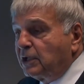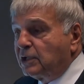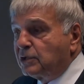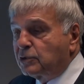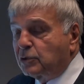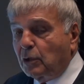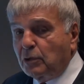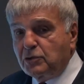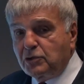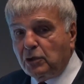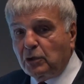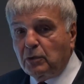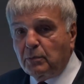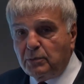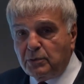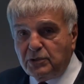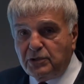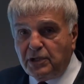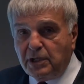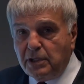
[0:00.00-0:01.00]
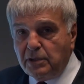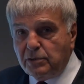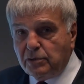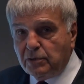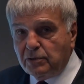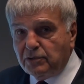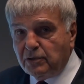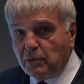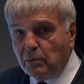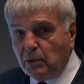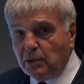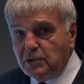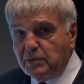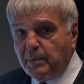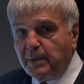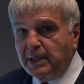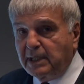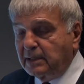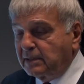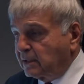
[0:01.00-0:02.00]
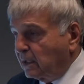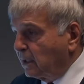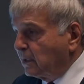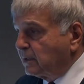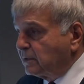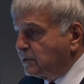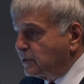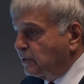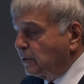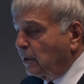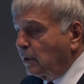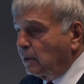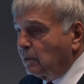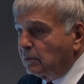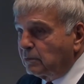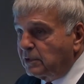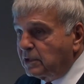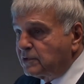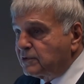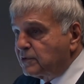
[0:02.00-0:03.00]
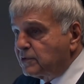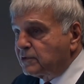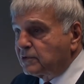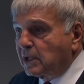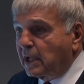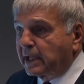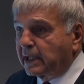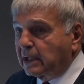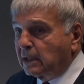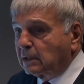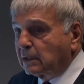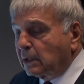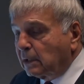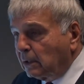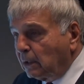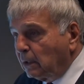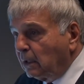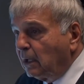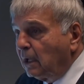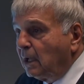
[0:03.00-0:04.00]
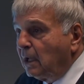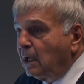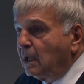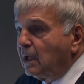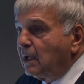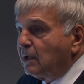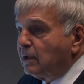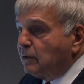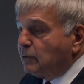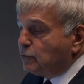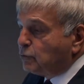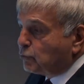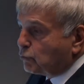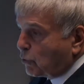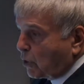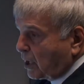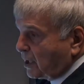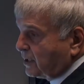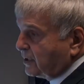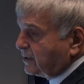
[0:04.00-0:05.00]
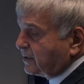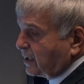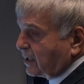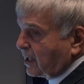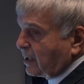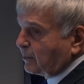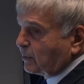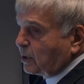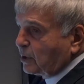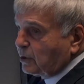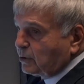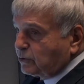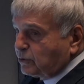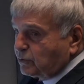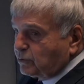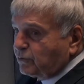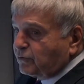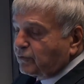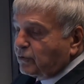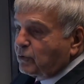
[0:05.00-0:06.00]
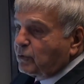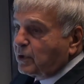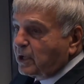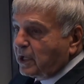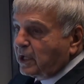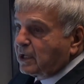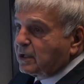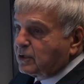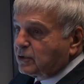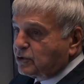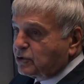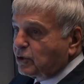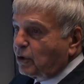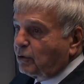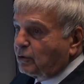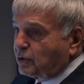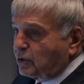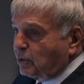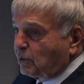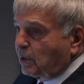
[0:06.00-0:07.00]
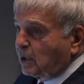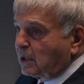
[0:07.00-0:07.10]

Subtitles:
the surgical procedures and what's being done. So this is like a little run that I'm going to do through here to show you